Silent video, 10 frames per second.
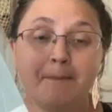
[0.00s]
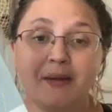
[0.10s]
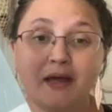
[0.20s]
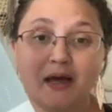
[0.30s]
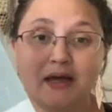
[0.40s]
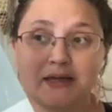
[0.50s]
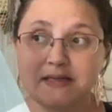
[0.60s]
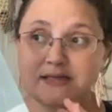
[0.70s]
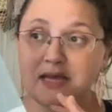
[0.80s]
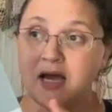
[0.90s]

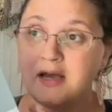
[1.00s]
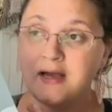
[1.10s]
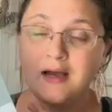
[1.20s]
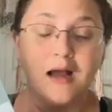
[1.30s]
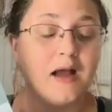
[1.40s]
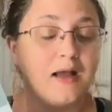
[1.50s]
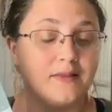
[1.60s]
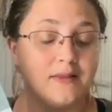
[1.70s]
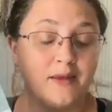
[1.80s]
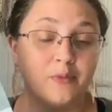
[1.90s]
because
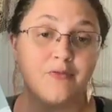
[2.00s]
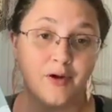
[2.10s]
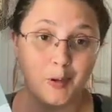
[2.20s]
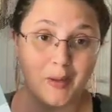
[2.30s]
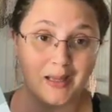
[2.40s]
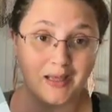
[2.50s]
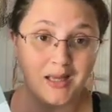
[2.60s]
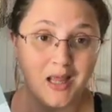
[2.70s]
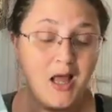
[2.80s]
it was very pagan.